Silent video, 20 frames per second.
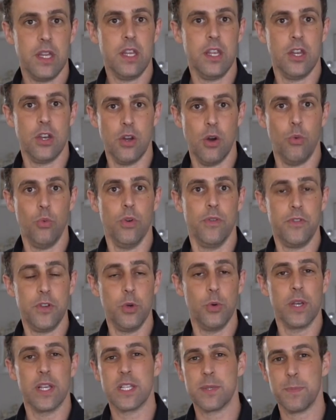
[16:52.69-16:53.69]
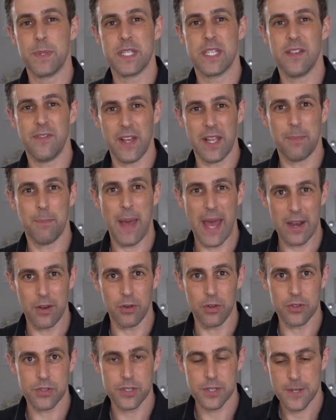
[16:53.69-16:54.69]
you know, reviewing specific
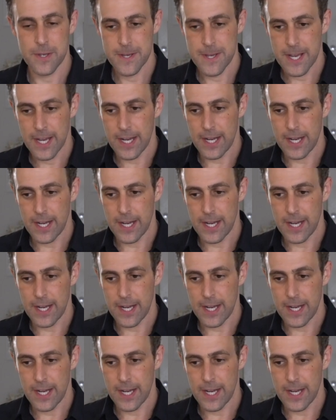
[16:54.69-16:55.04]
pedals.